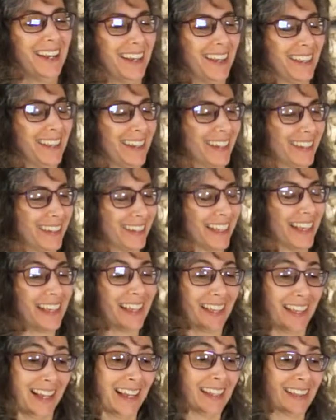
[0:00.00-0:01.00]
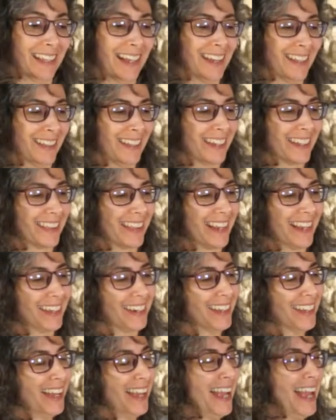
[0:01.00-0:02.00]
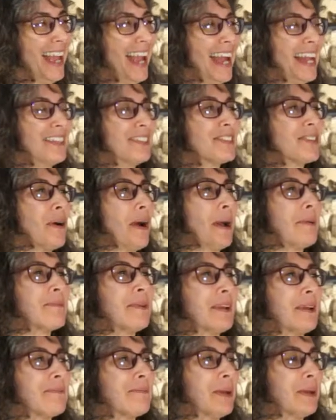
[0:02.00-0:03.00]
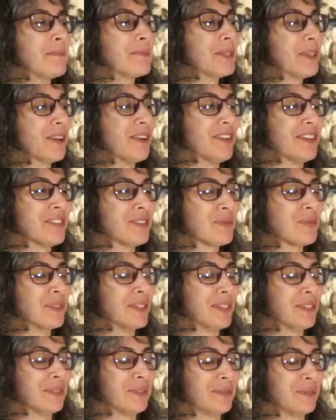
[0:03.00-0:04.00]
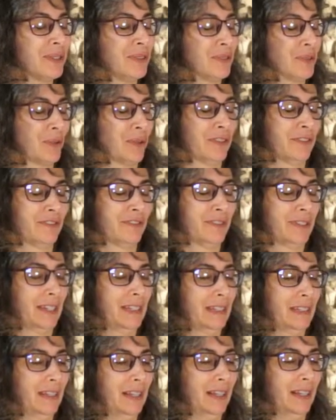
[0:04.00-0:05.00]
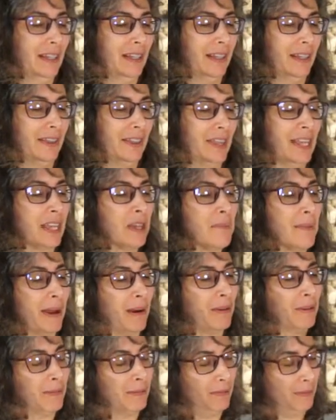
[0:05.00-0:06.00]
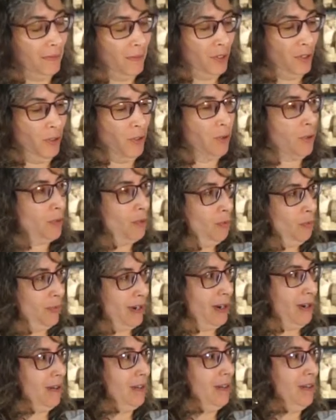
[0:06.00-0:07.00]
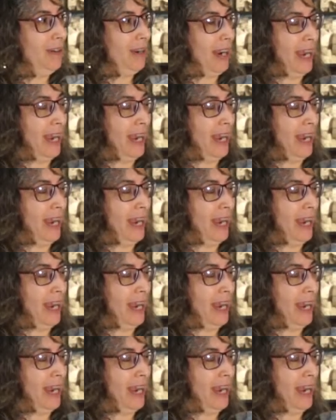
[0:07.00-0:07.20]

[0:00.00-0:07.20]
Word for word: I like that. I, I like that. And so I'm, I'm, I'm curious when you, you sort of think about your career